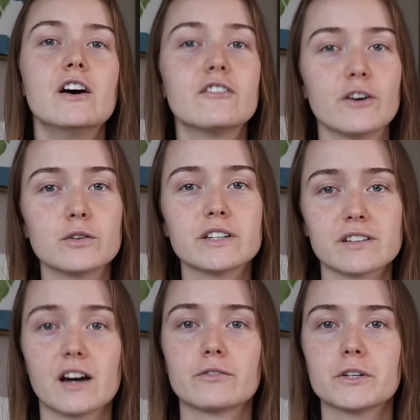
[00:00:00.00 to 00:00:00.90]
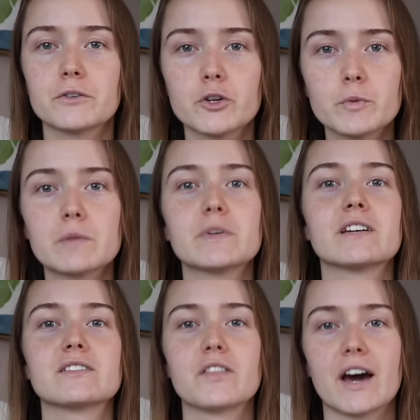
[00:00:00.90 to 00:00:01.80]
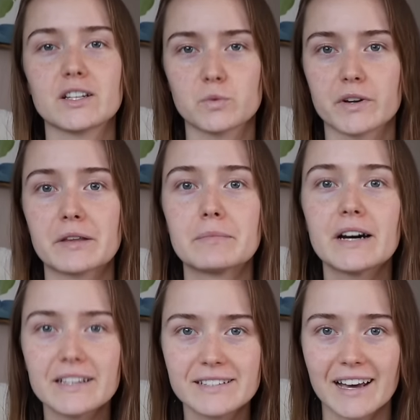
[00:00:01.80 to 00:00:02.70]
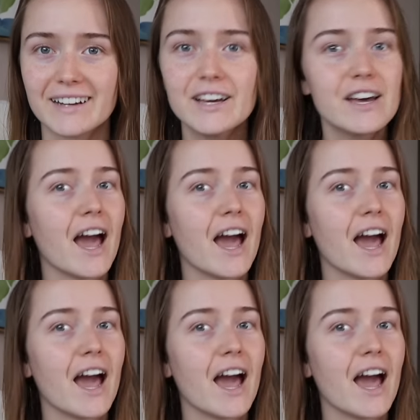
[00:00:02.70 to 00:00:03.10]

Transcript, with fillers: focus on recruitment because that's where the money's at,